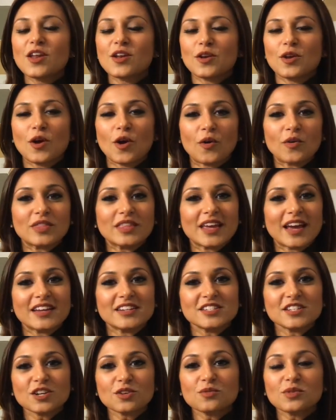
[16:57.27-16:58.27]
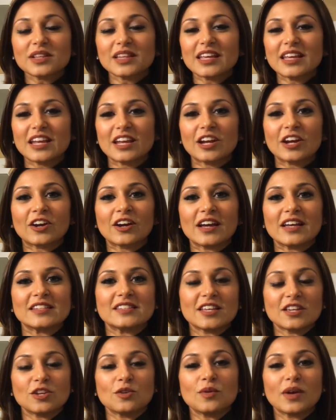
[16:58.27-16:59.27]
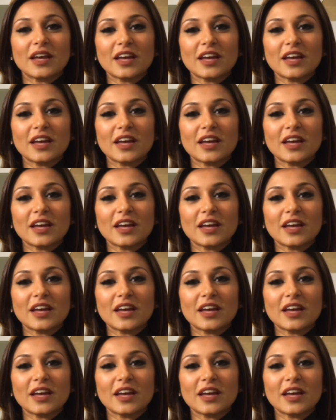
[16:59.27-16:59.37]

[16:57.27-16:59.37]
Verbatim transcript: No, the idea really here is that you